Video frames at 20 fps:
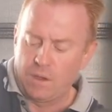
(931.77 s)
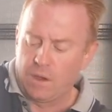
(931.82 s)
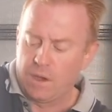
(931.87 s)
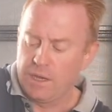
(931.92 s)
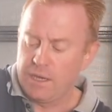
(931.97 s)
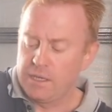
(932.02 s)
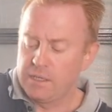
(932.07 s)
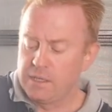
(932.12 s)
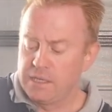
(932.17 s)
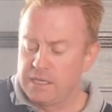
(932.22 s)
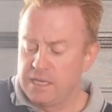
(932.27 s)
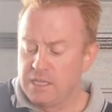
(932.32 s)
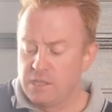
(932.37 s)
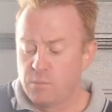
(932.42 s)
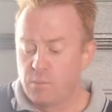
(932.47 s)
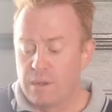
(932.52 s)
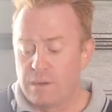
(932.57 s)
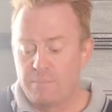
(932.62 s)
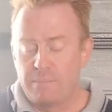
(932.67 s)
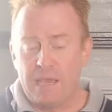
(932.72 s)
I only need
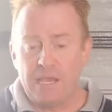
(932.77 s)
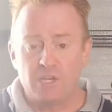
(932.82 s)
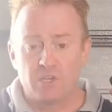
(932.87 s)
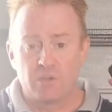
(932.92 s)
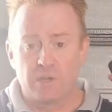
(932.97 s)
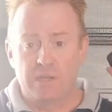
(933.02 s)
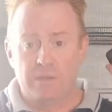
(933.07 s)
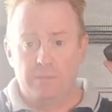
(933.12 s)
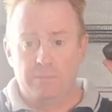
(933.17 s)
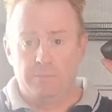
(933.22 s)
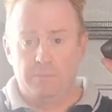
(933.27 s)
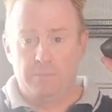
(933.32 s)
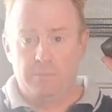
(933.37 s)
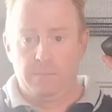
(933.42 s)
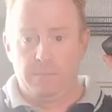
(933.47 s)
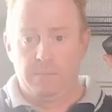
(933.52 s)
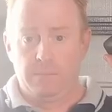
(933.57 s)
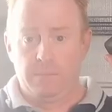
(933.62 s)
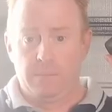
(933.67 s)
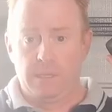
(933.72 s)
the one battery,
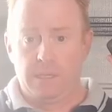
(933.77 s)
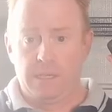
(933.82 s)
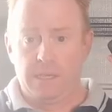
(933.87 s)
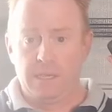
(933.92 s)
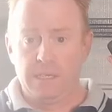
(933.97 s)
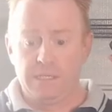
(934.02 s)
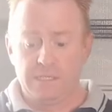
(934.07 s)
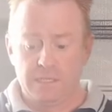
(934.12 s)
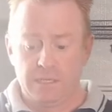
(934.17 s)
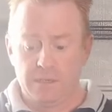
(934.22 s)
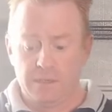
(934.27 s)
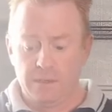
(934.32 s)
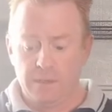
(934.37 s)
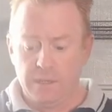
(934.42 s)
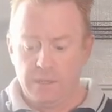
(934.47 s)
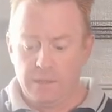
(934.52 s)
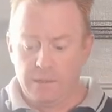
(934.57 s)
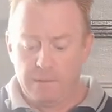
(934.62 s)
okay? So